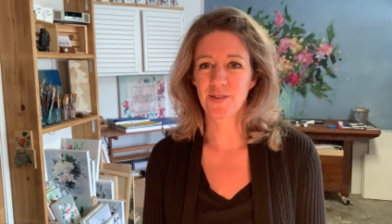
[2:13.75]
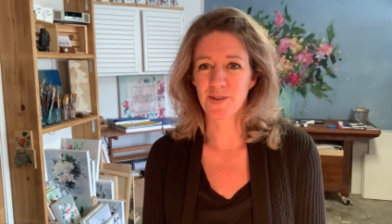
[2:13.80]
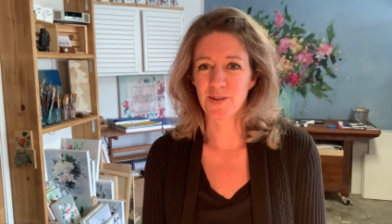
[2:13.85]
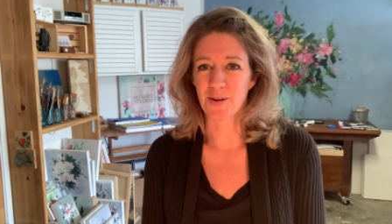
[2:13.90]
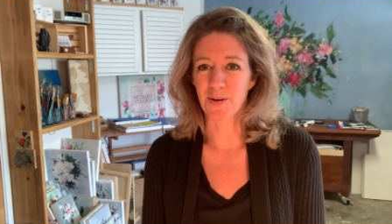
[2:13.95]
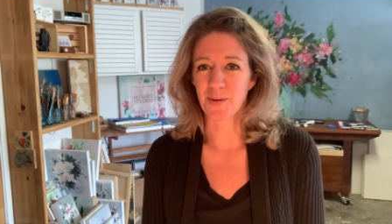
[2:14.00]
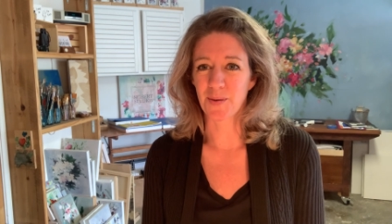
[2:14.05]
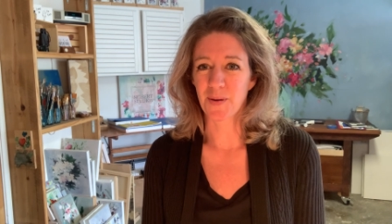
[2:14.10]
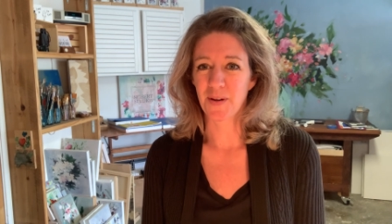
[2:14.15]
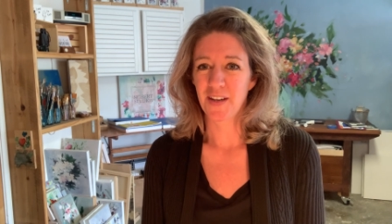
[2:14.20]

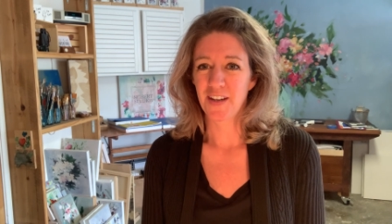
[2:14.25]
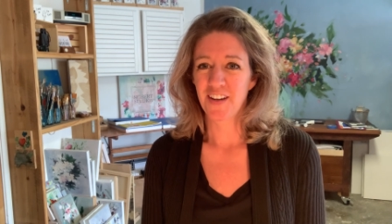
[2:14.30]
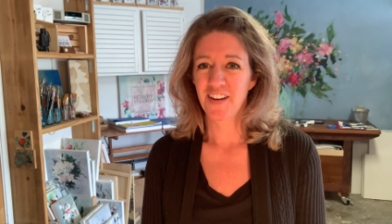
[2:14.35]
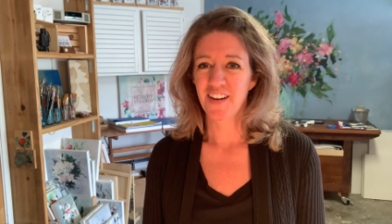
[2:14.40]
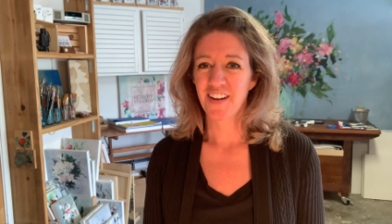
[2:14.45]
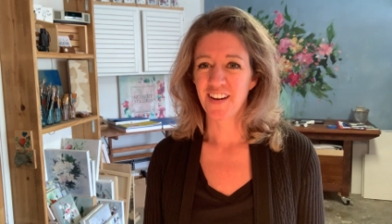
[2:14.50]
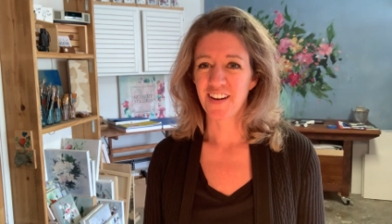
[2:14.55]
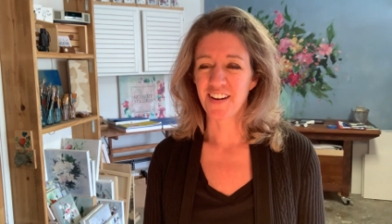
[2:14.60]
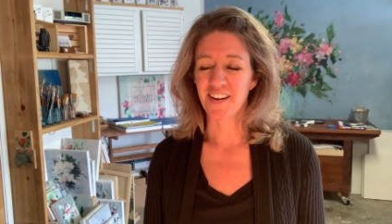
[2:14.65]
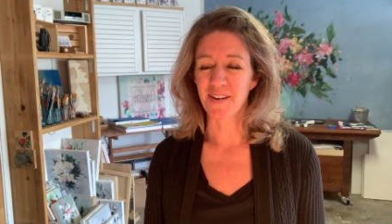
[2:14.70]
So,
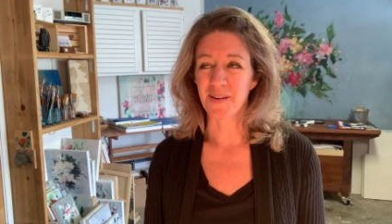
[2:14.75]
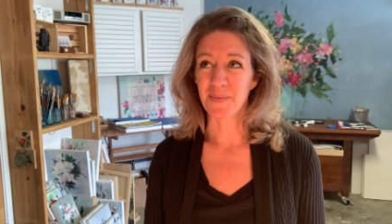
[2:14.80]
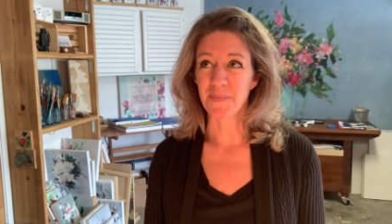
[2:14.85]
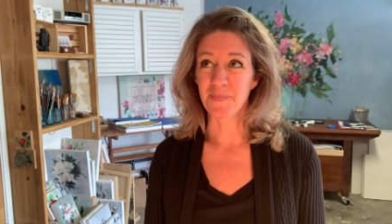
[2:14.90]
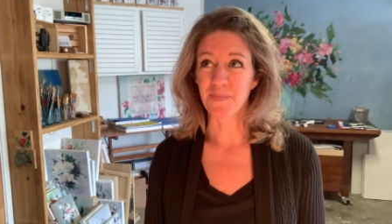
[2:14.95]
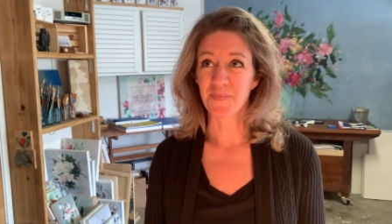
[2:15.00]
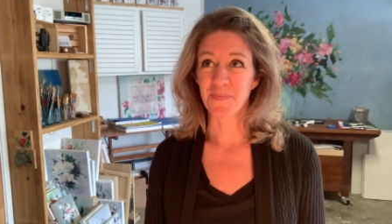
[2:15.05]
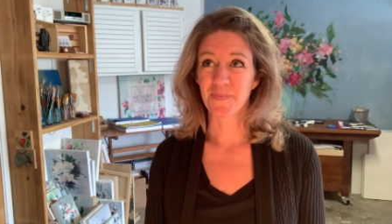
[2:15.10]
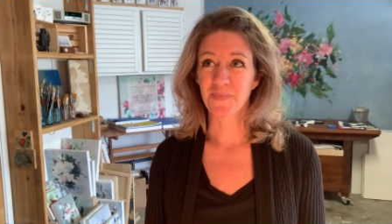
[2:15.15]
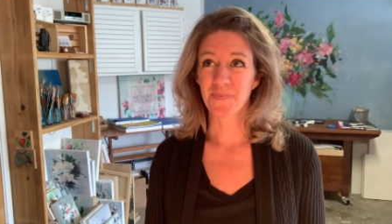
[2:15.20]

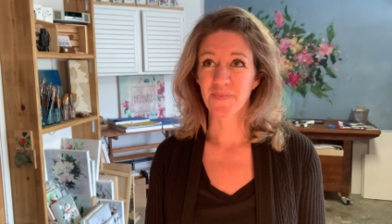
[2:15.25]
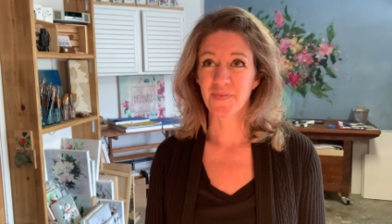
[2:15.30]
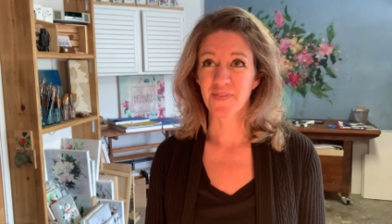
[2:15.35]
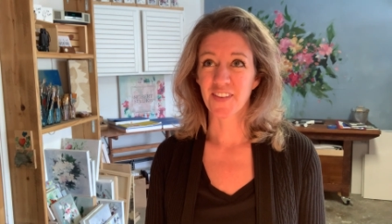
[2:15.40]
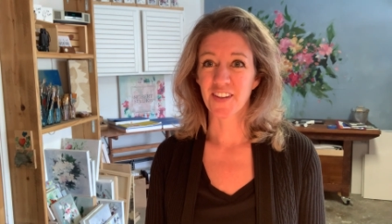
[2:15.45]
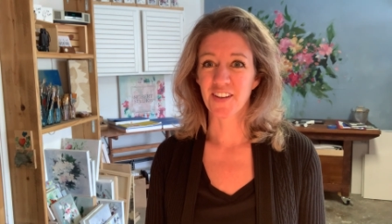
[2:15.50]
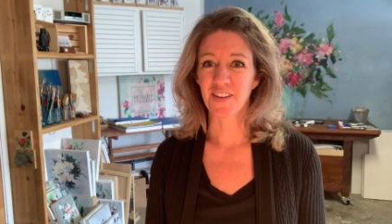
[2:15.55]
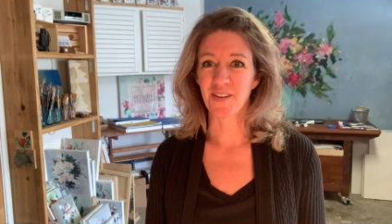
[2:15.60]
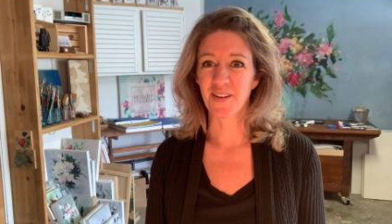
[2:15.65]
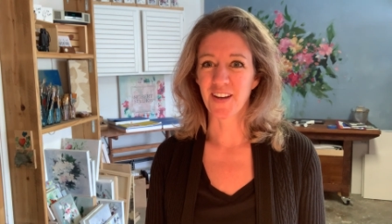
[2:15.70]
um,
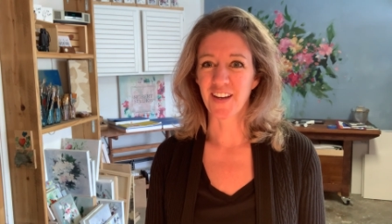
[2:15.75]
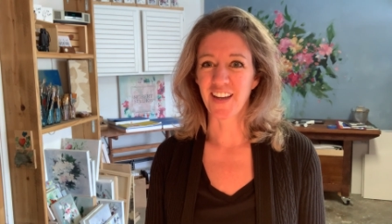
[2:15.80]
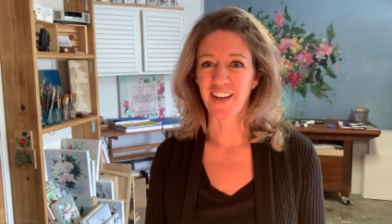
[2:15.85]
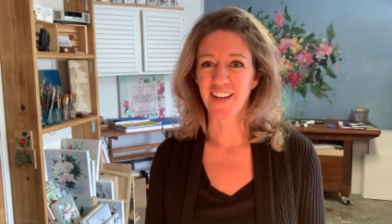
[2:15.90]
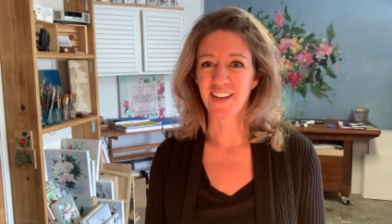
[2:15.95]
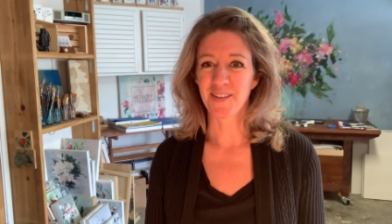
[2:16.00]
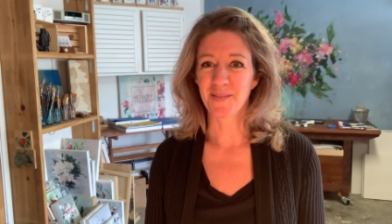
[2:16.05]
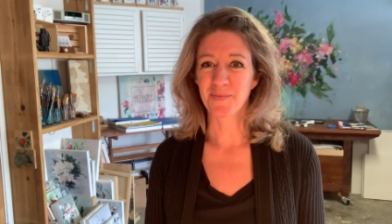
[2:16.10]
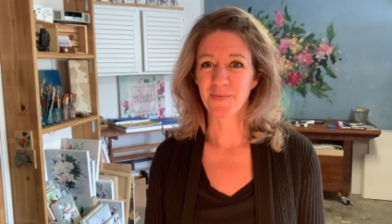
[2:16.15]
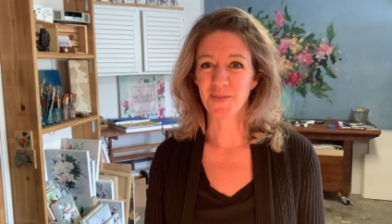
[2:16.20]

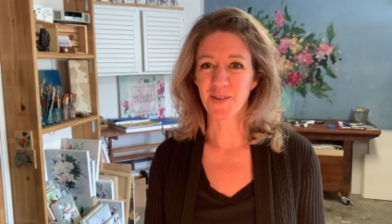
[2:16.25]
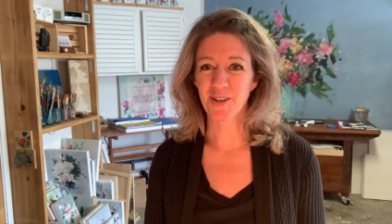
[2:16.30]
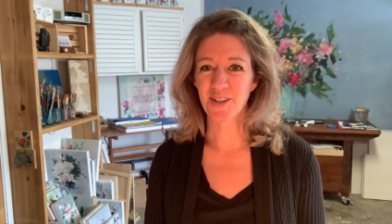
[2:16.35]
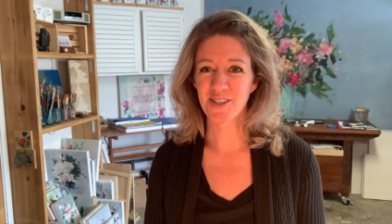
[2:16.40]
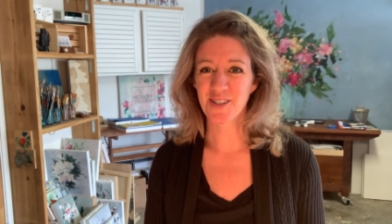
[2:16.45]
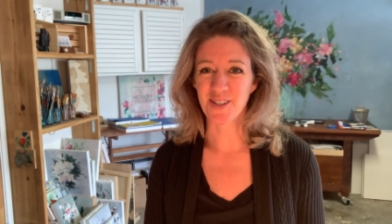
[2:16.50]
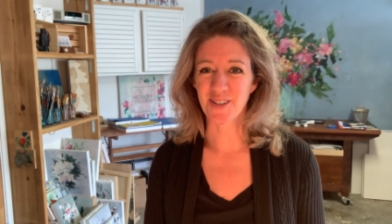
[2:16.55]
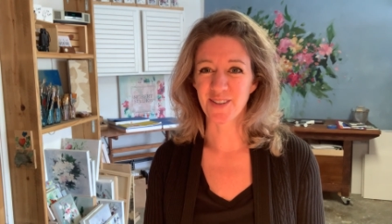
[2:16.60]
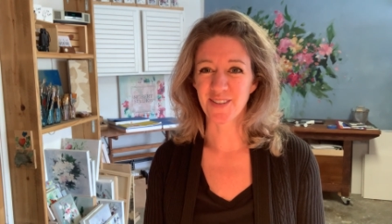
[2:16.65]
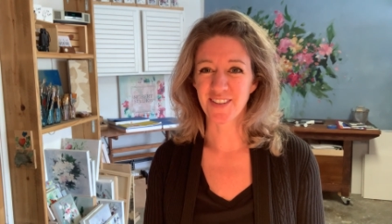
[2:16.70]
okay, more
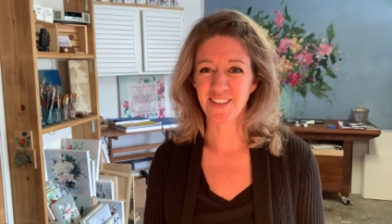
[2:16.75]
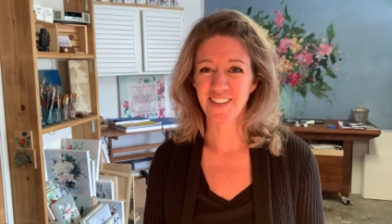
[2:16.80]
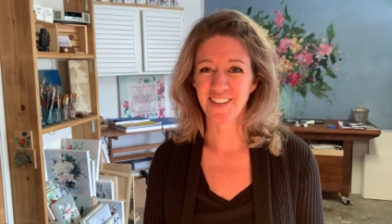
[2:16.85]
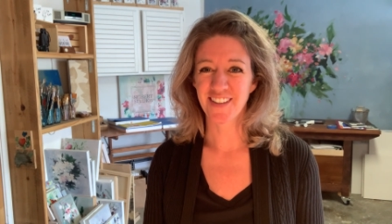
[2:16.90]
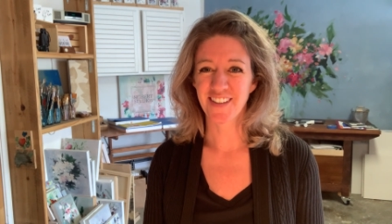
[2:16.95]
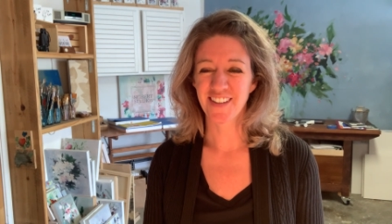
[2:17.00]
soon.